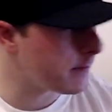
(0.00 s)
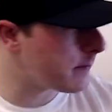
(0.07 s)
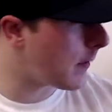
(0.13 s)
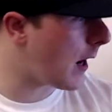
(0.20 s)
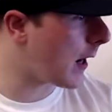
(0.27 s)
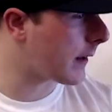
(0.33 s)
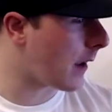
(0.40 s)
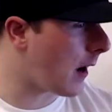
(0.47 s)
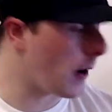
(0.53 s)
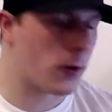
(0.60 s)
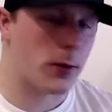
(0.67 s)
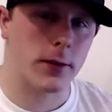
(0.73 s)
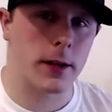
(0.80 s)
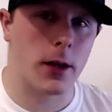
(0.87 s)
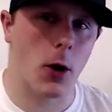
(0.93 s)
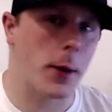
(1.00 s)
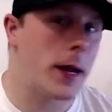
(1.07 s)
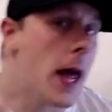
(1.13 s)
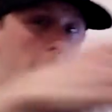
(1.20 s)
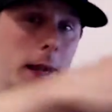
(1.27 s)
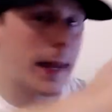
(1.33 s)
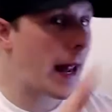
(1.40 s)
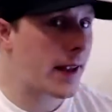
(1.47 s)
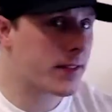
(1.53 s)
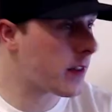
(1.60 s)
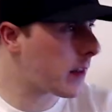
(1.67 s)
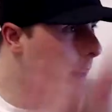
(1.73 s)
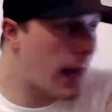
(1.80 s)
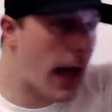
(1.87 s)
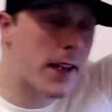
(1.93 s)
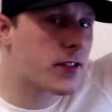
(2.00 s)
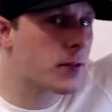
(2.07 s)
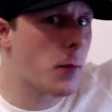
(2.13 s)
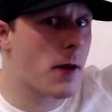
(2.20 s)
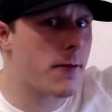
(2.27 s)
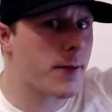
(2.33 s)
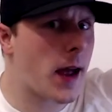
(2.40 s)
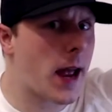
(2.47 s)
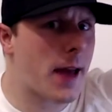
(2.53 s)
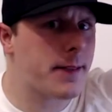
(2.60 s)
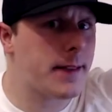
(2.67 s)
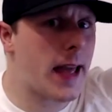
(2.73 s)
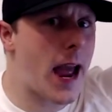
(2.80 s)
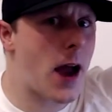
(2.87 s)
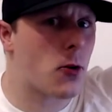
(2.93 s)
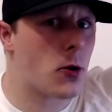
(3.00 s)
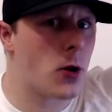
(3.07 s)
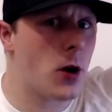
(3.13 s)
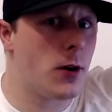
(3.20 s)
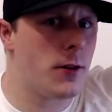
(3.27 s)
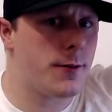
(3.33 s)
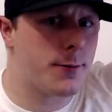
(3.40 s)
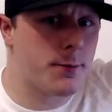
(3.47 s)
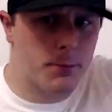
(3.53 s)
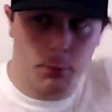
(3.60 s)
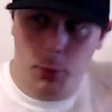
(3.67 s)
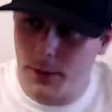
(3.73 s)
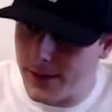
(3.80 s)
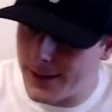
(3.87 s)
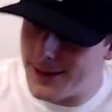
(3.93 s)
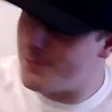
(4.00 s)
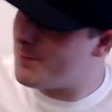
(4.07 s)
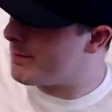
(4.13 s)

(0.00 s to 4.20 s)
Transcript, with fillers: I, I honestly can't win. Last last month I had the error of putting the